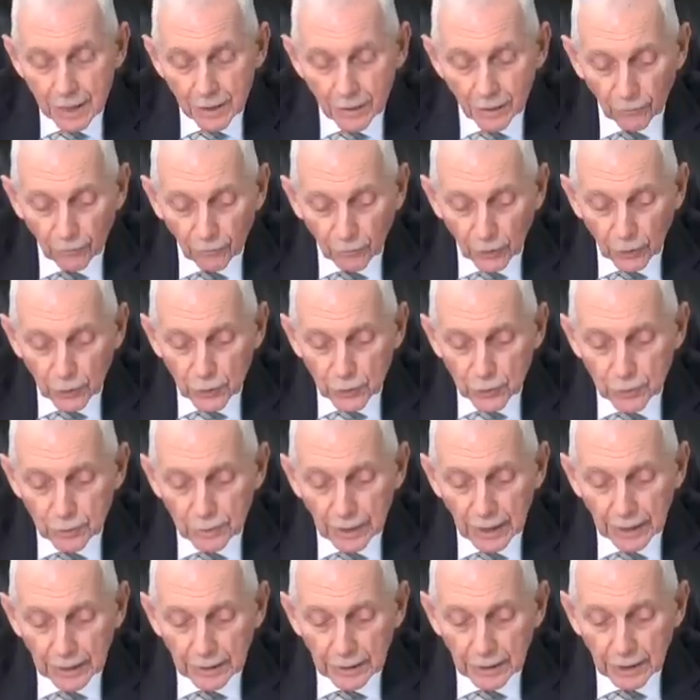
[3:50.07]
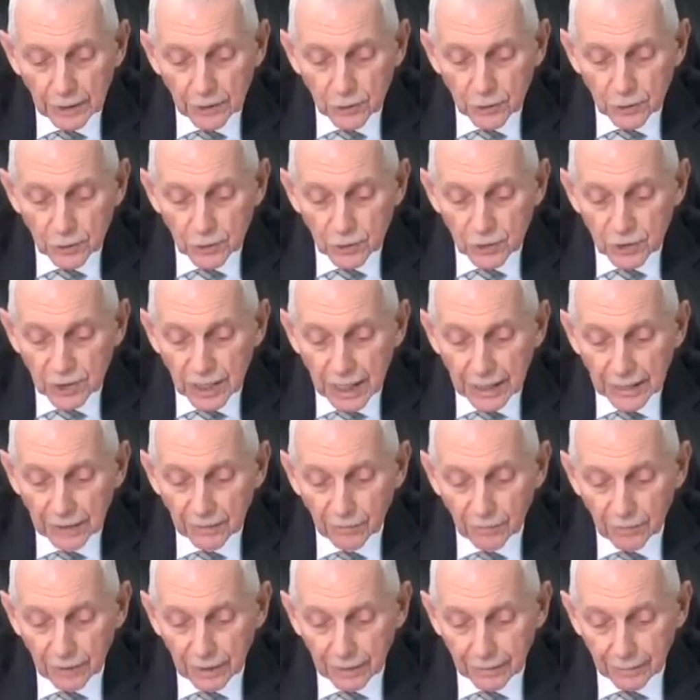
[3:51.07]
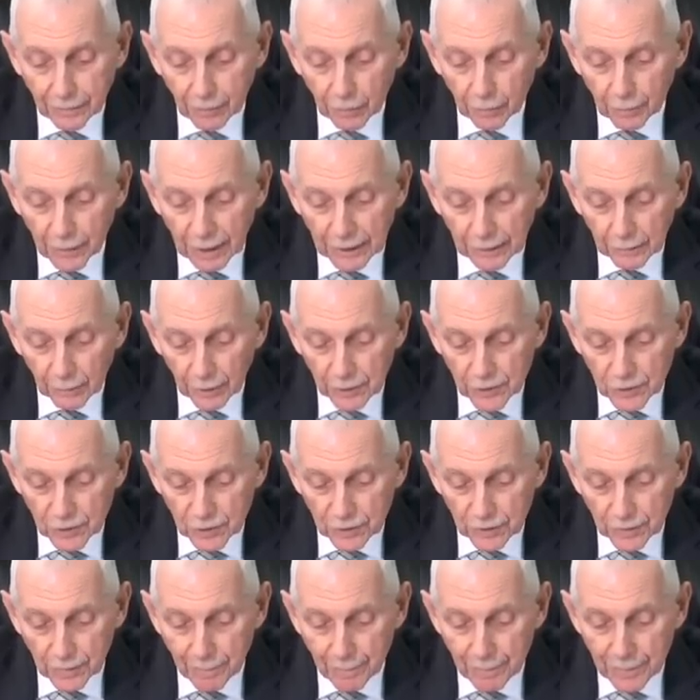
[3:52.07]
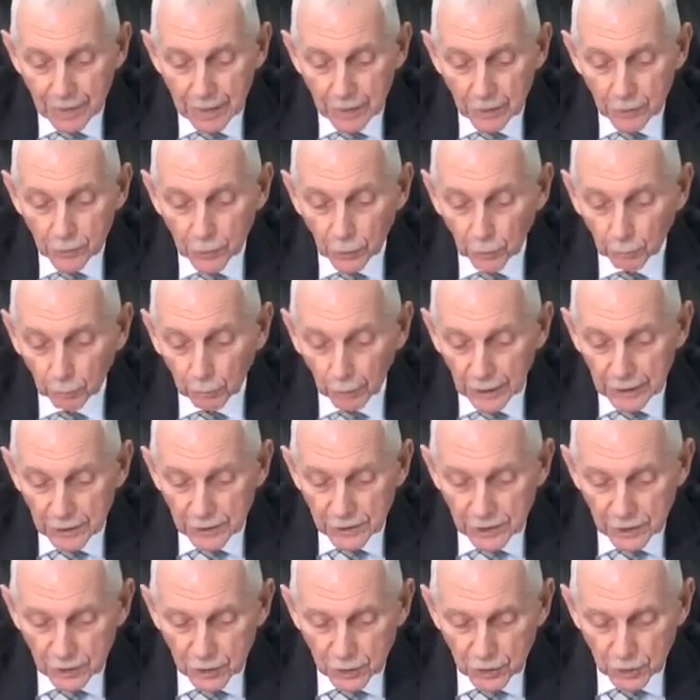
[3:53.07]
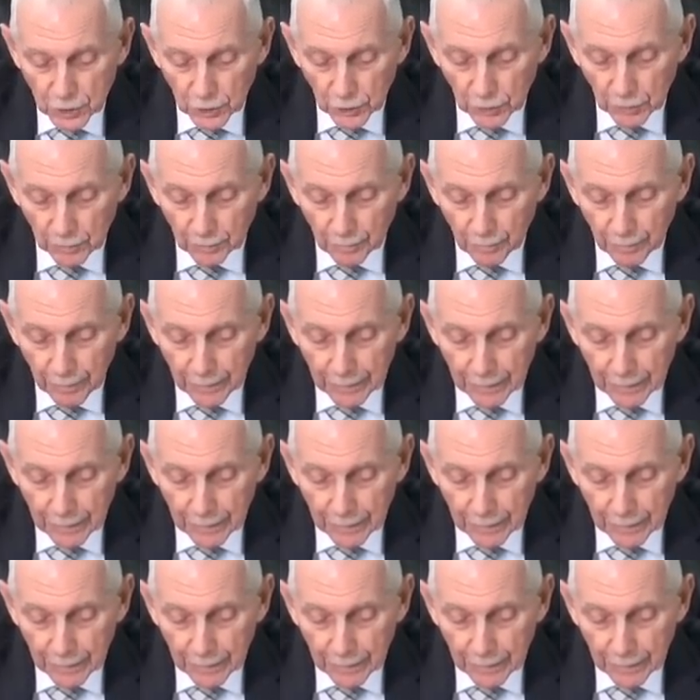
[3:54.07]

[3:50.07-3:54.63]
The first United Nations side event on migration took place this year,